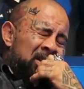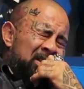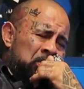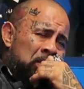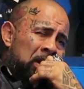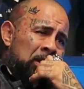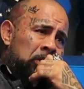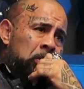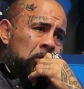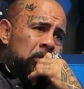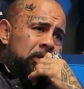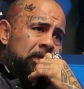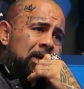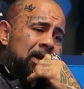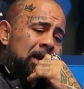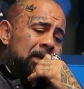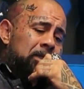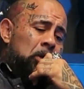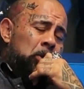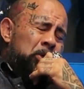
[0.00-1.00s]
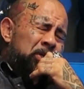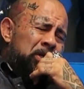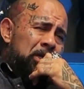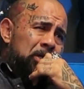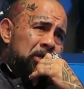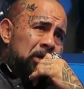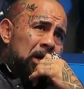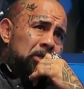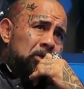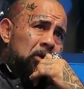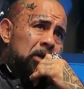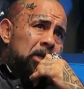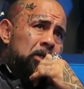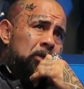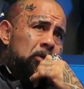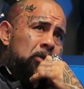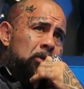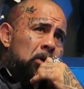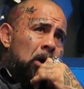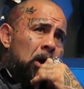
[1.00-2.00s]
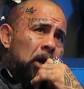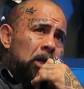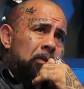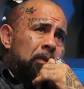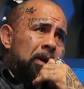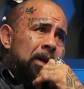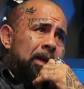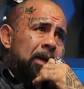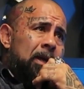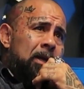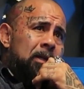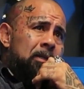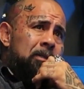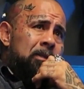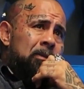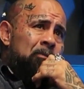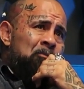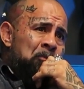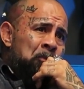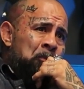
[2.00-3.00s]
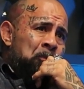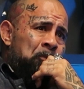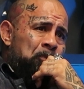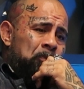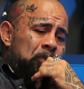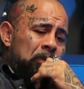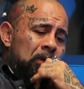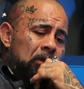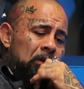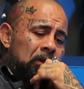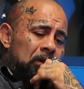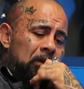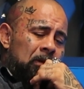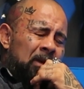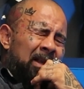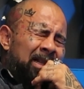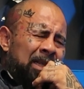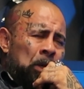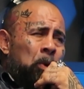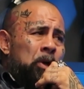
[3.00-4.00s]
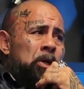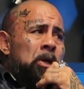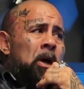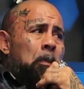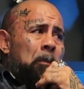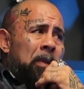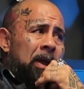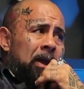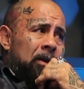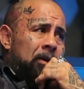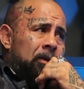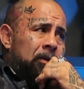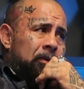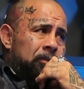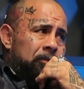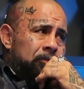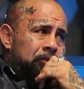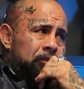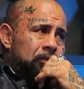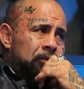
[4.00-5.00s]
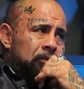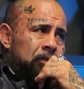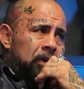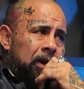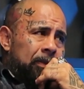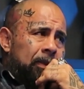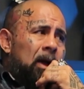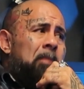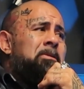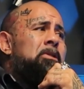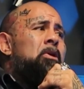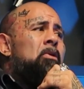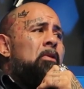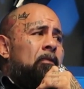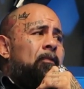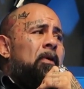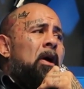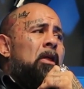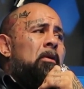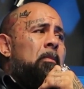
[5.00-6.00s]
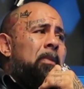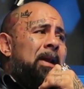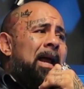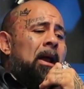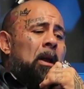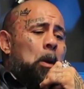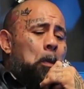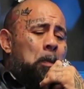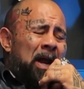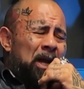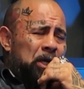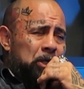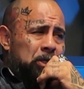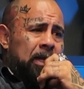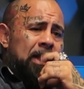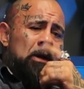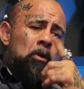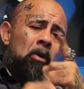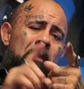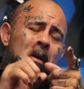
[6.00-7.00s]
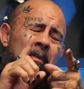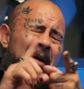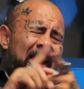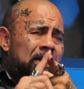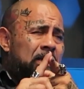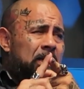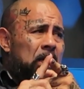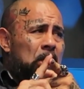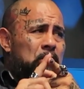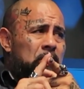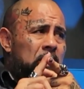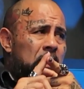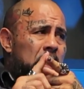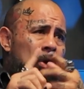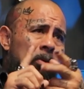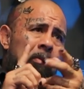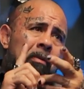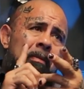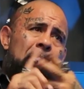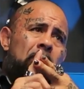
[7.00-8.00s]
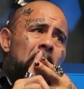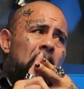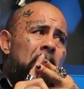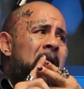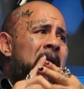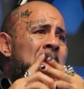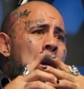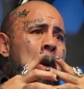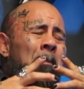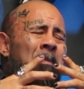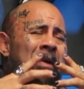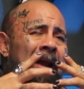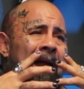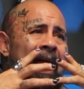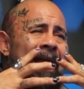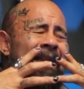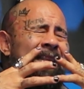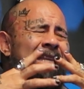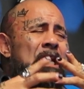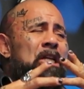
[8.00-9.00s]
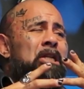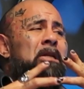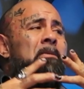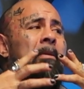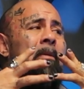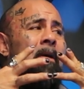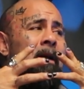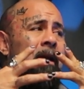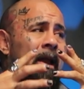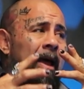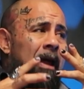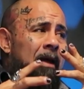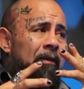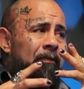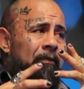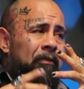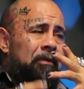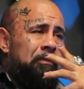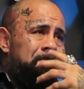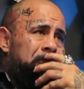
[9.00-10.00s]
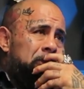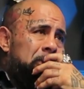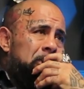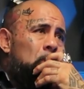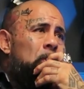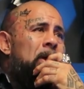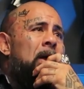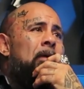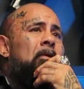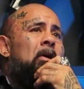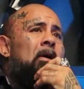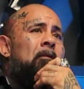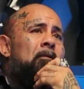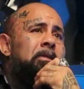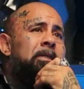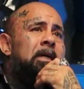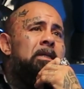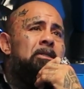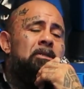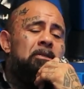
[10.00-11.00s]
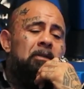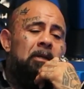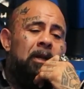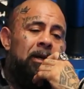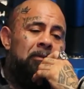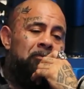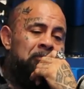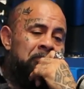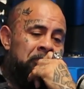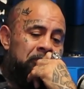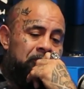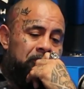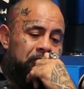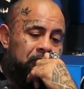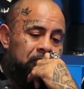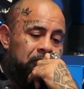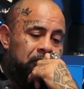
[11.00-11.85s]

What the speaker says: So at 13, I started talking to my kids like they were young men. Right? I'm still their father, but they know about my addiction. They know about my problem. But I teach them about life. So we have conversations a lot.